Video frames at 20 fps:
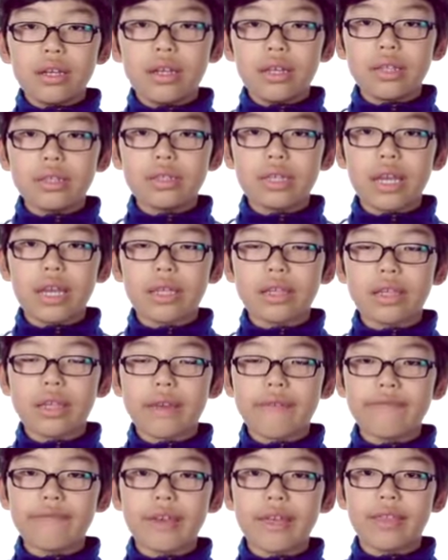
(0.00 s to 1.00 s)
is
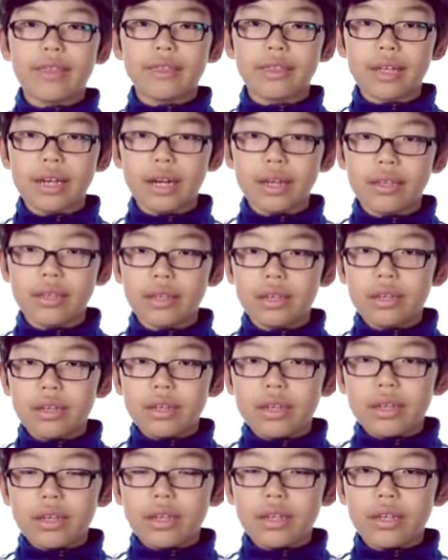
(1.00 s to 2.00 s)
active at night.
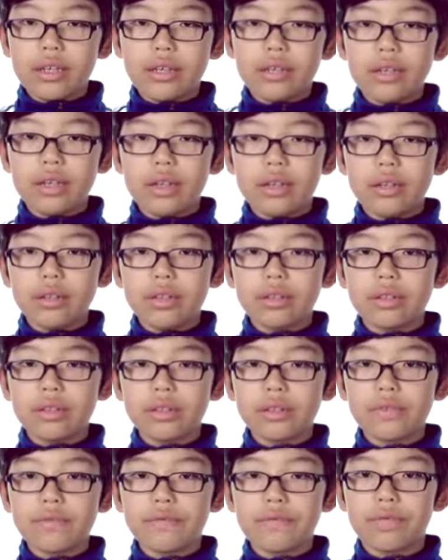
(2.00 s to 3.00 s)
It
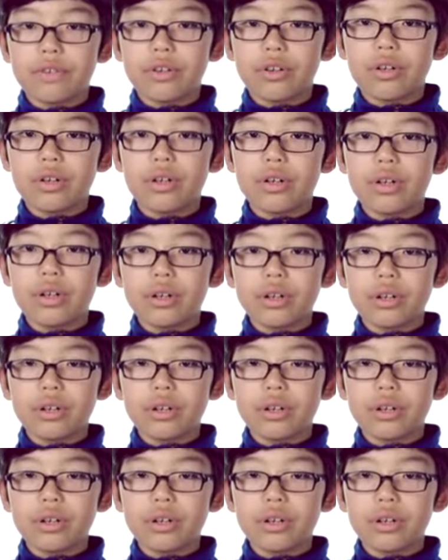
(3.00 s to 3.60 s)
looks for